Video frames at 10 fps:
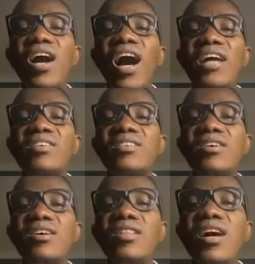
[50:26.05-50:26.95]
I
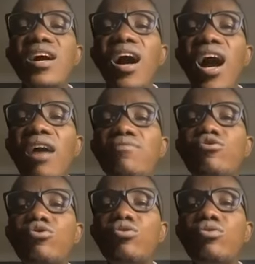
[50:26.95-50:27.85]
still have
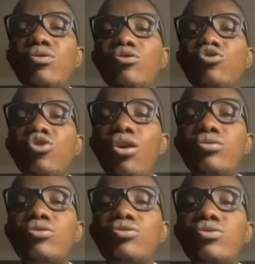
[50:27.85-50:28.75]
to
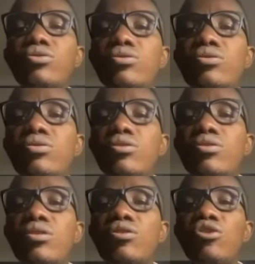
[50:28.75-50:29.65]
run,
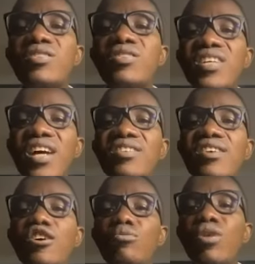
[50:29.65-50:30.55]
run tests,
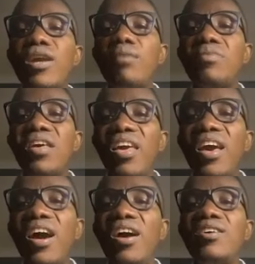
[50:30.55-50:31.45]
but I'm
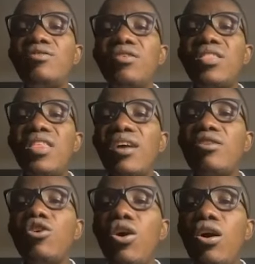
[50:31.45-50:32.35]
here to
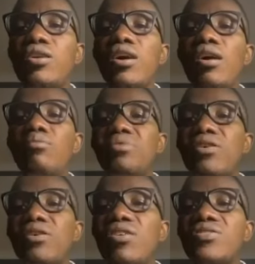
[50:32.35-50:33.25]
thank God
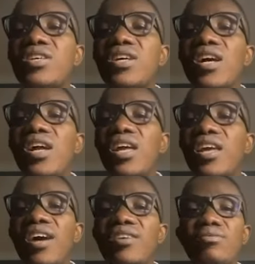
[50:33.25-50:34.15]
because
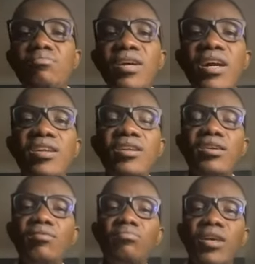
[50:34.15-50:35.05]
He has made
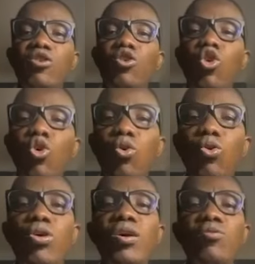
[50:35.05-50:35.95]
me
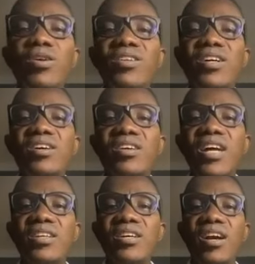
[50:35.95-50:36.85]
whole. We decree
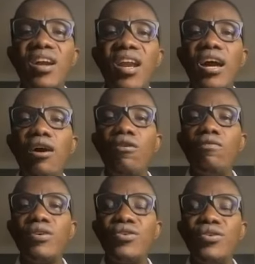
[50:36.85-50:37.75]
and declare
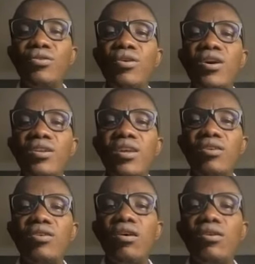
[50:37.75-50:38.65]
over you the
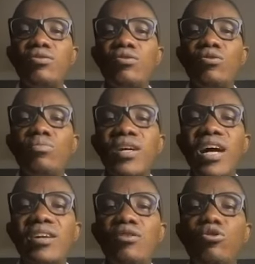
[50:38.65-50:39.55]
God who
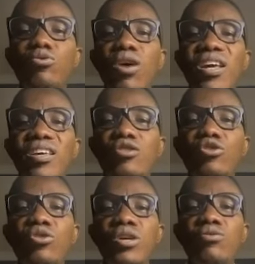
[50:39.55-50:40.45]
began a good work in
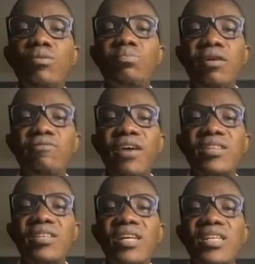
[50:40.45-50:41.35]
you, he will
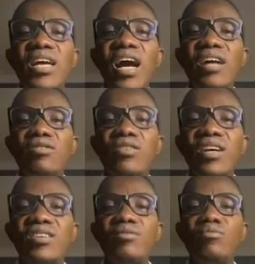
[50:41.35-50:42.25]
perfect it, and your
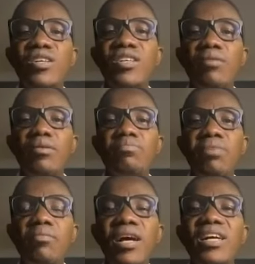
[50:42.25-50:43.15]
testimony shall be
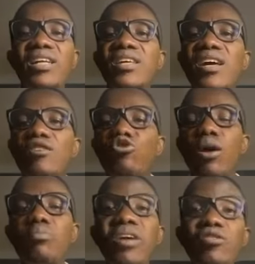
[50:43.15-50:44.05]
permanent. You
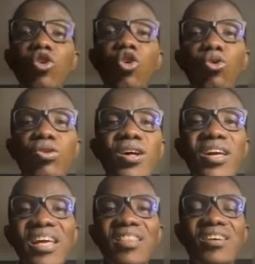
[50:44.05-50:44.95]
are made whole
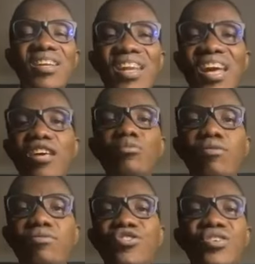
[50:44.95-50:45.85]
in the name
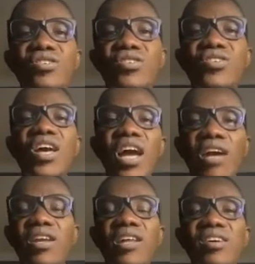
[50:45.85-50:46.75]
of Jesus.
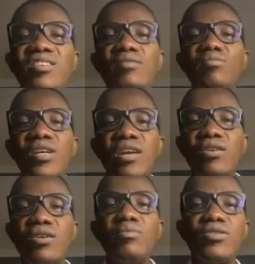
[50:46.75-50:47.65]
Another testimony,
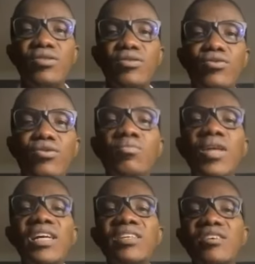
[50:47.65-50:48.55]
anonymous on Zoom.
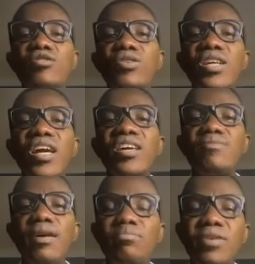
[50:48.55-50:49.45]
He says, Today is
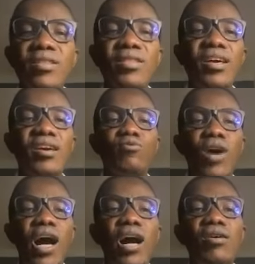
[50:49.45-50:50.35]
my birthday.
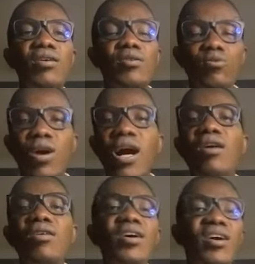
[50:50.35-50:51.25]
Wow,
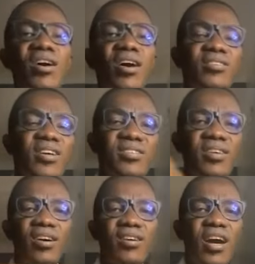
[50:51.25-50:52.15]
wow. Uh, there's,
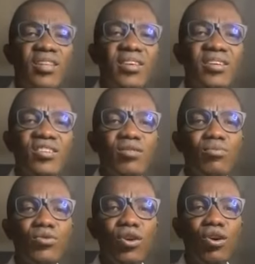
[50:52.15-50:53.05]
uh, I think,
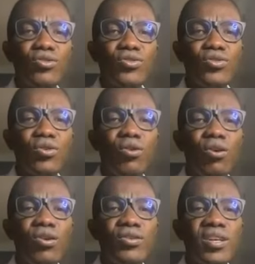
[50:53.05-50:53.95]
Chibuna also
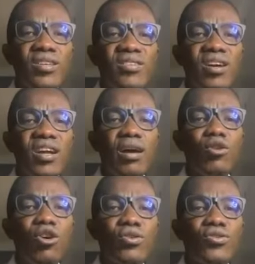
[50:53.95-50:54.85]
on Instagram,
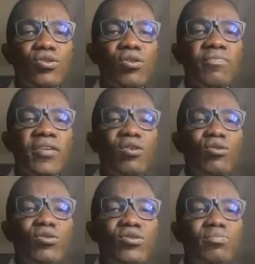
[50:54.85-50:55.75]
also,
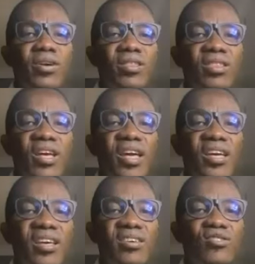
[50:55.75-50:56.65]
whose birthday
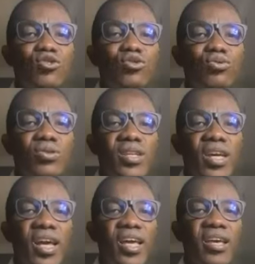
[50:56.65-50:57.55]
is
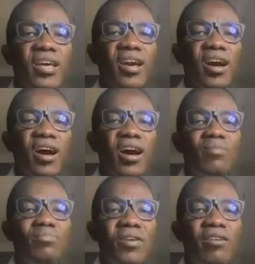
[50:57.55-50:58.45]
today. Uh, I
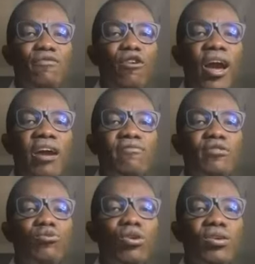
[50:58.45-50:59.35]
pray for
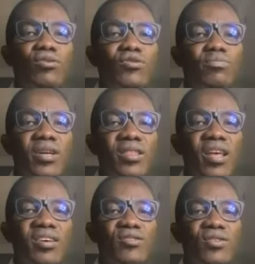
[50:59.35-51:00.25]
everyone whose birthday is